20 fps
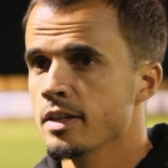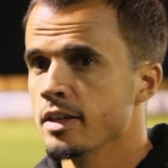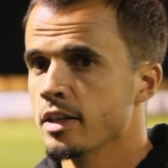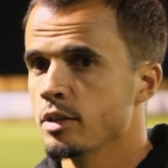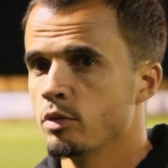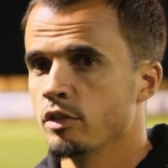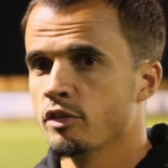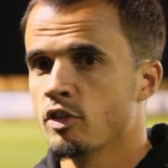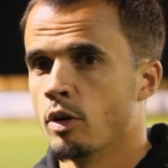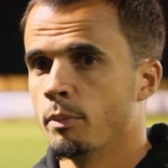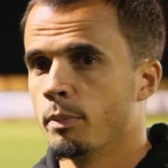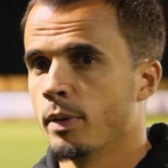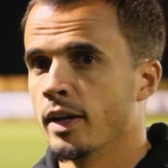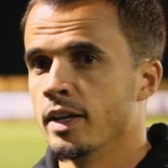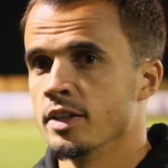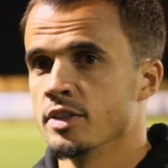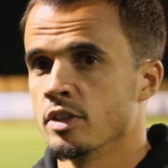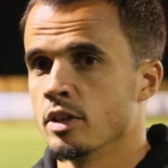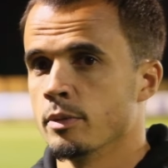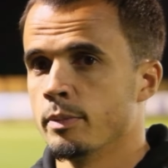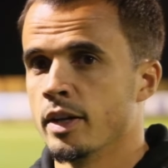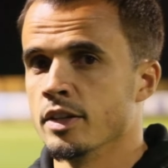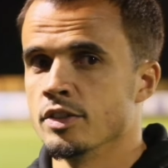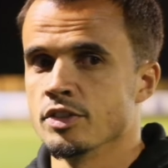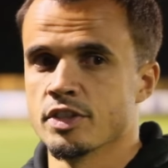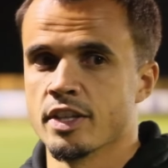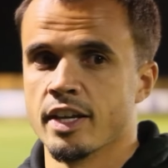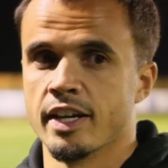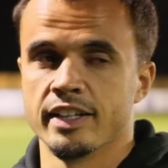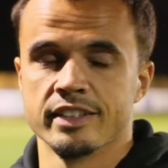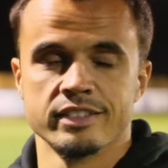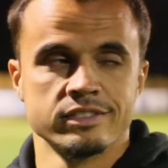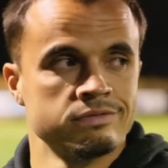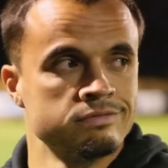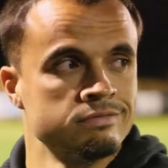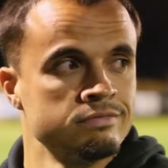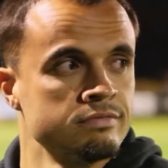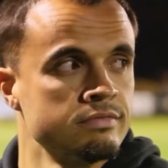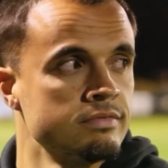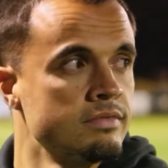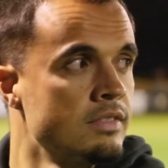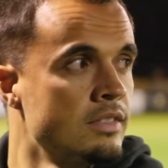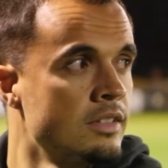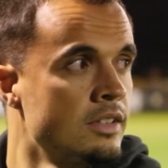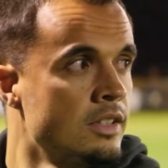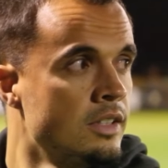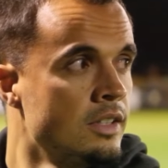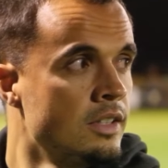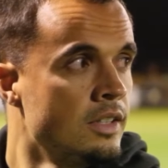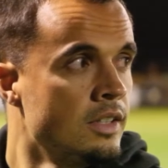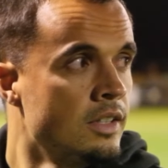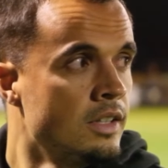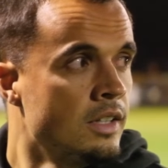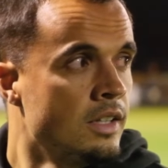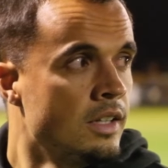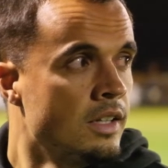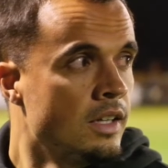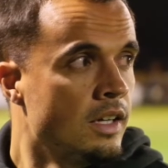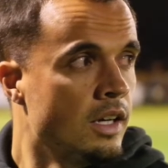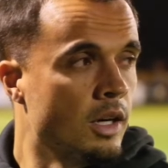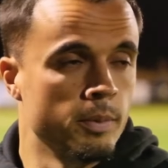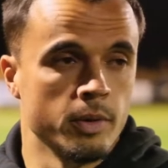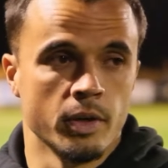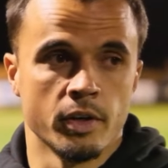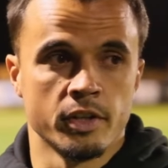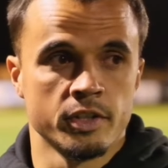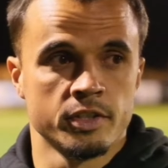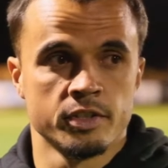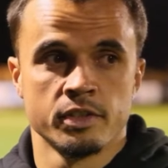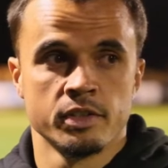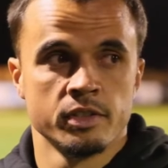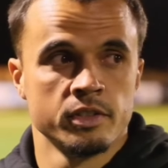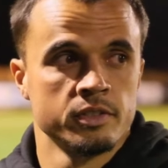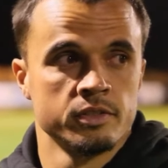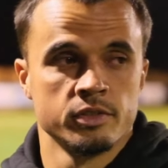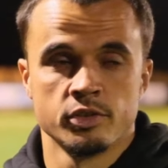We've got players on the bench that, I'll be honest,